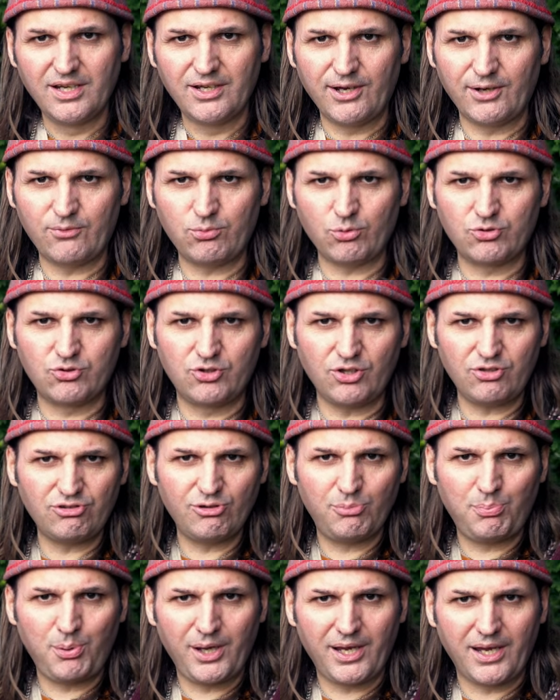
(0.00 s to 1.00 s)
it would
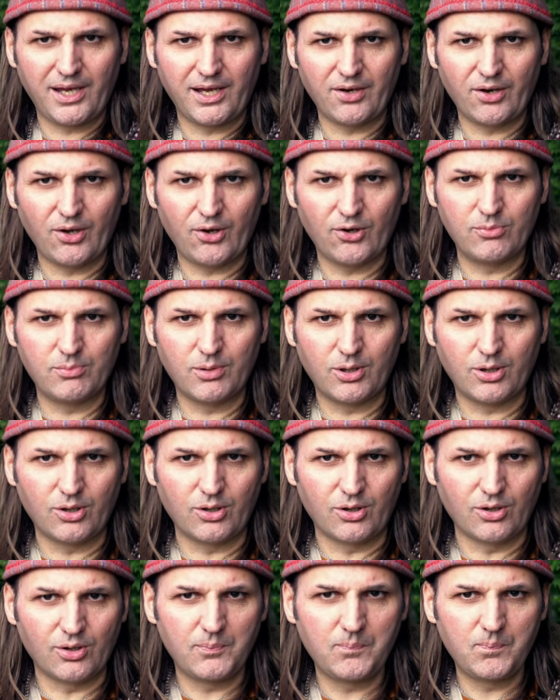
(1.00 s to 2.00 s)
disappear no
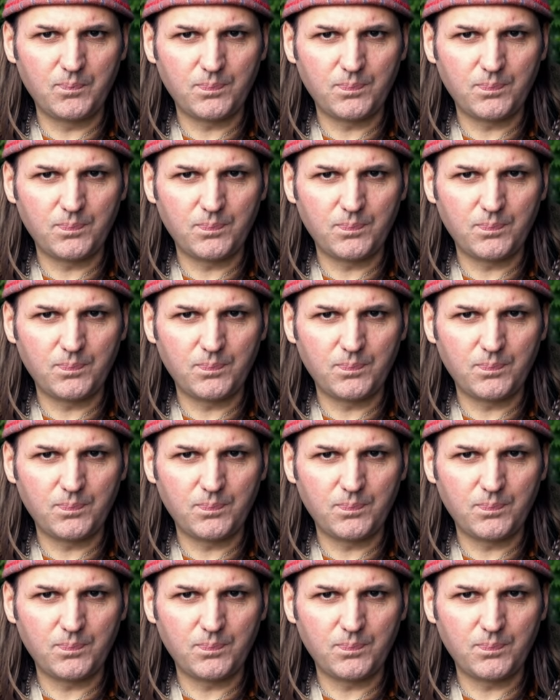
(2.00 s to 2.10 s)
more.